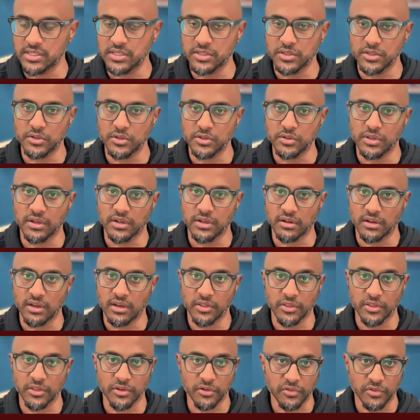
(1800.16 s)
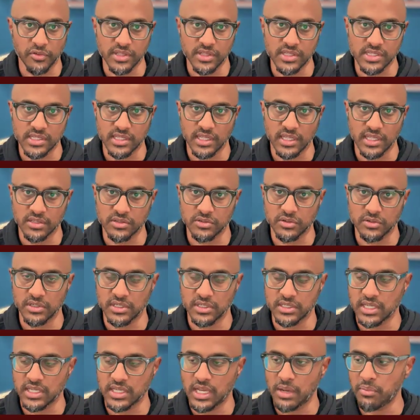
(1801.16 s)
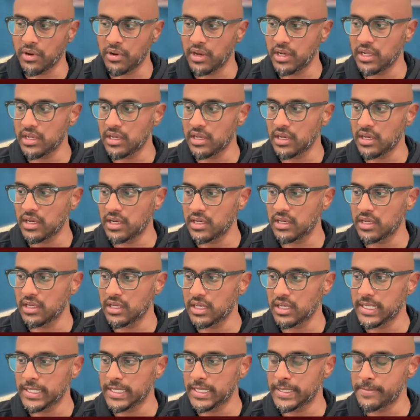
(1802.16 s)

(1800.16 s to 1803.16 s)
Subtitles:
into, there are other fronts that Israel is operating on.